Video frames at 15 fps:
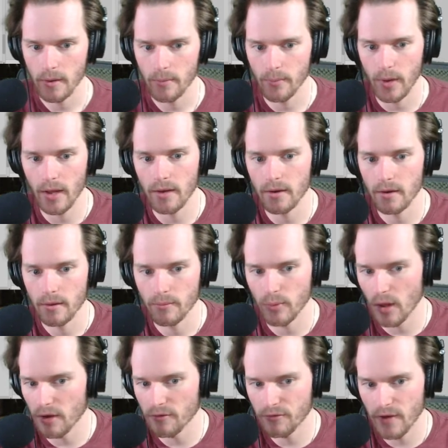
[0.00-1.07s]
But
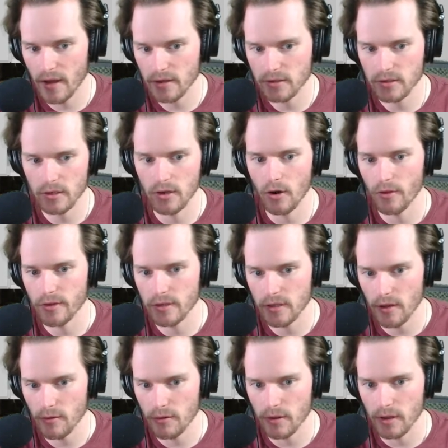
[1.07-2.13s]
blood effects and all these
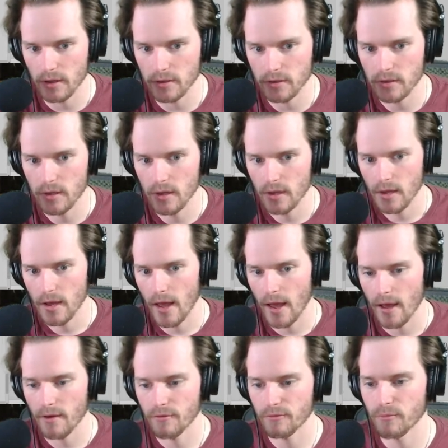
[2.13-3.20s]
other things
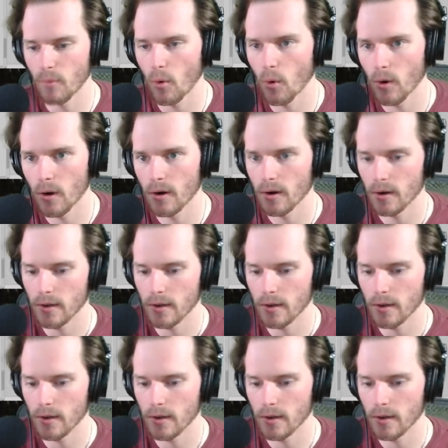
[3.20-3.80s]
have more...